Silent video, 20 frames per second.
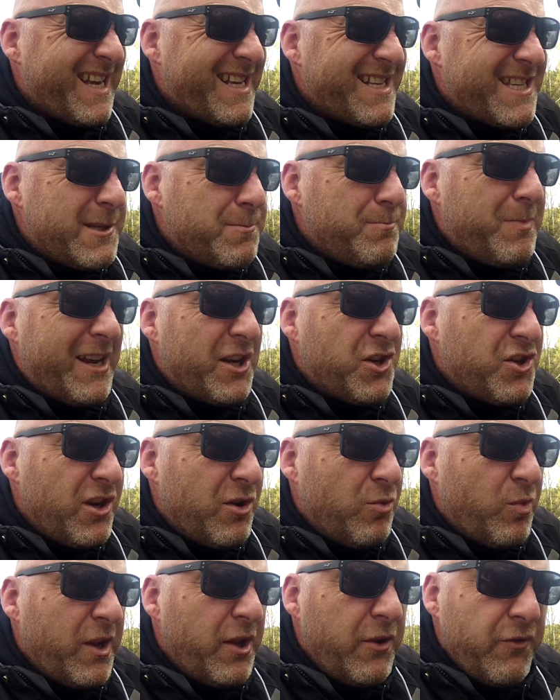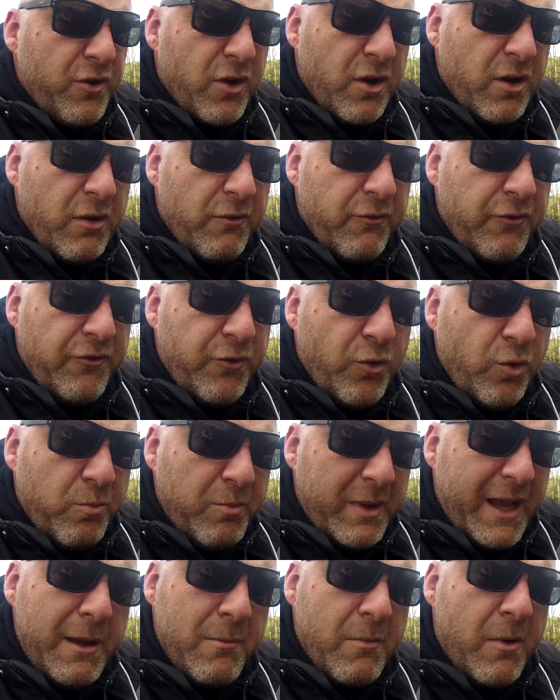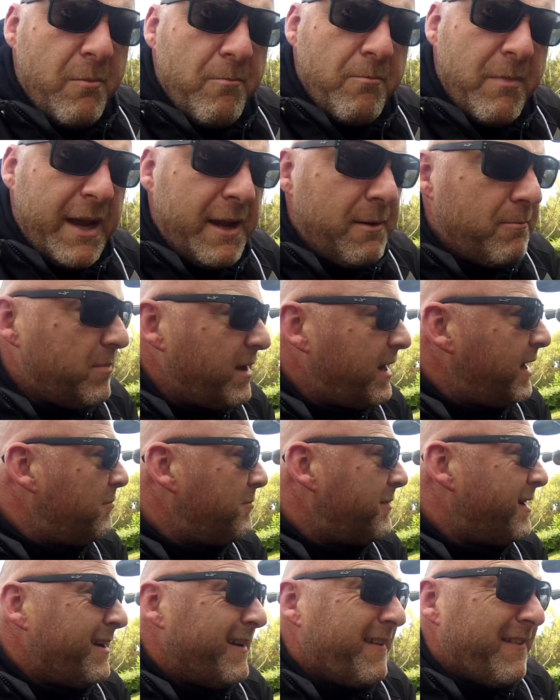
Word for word: especially when you've got it on full beam, on main beam.